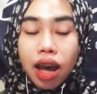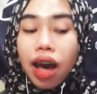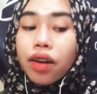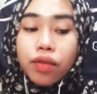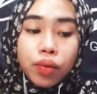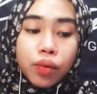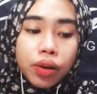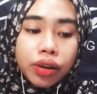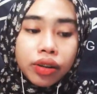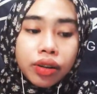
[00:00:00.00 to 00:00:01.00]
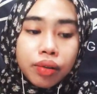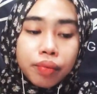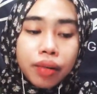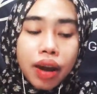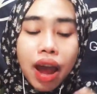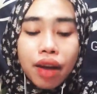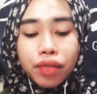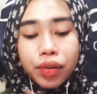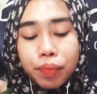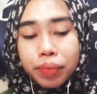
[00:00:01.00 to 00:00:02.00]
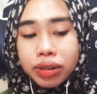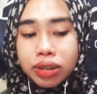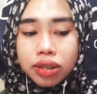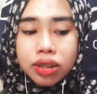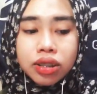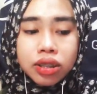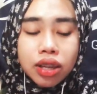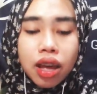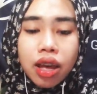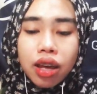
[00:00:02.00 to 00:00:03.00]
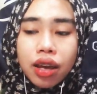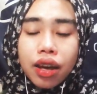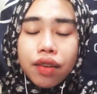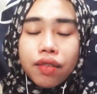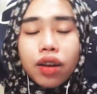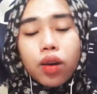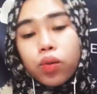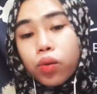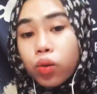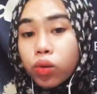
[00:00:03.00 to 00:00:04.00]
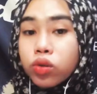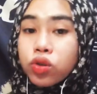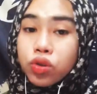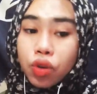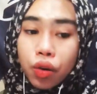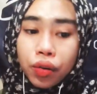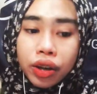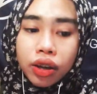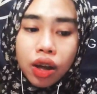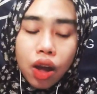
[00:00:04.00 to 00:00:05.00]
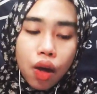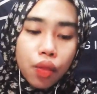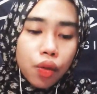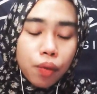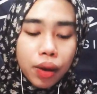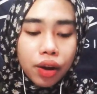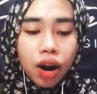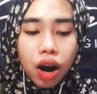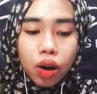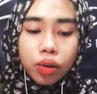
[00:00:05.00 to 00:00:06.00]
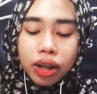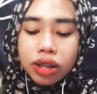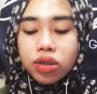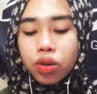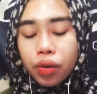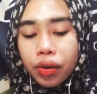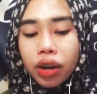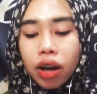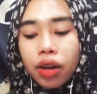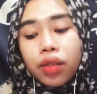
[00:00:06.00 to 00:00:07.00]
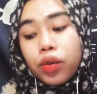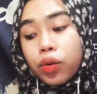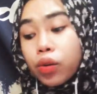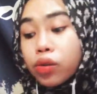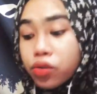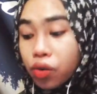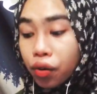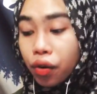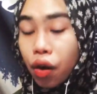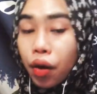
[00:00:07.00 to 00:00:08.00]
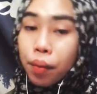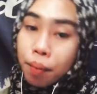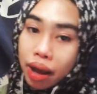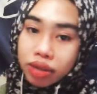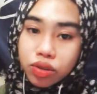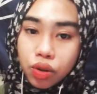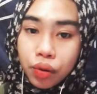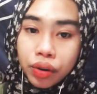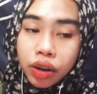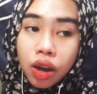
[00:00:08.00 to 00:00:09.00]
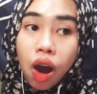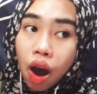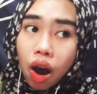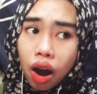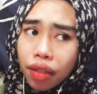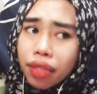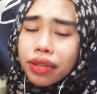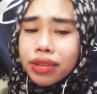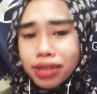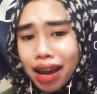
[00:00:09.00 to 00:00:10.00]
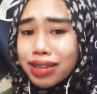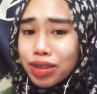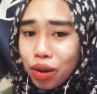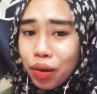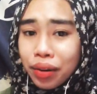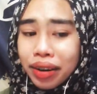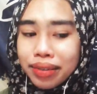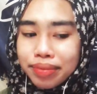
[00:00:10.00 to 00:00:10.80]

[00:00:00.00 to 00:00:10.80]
Everyone, every person's have their own story, no matter how that story are the good story or the bad story or the sad story.